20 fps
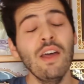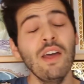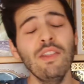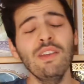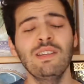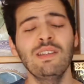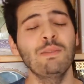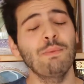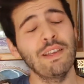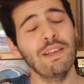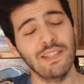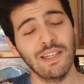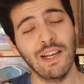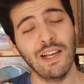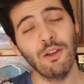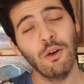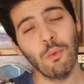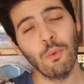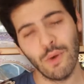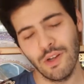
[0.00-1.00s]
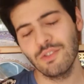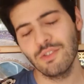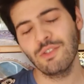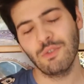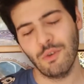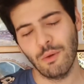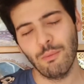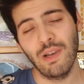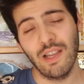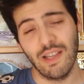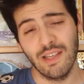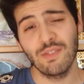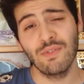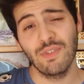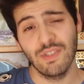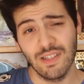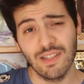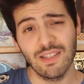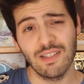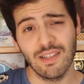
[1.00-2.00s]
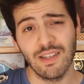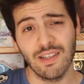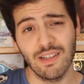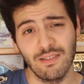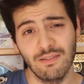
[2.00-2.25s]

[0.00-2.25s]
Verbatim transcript: This is basically a one-stop place for Disney.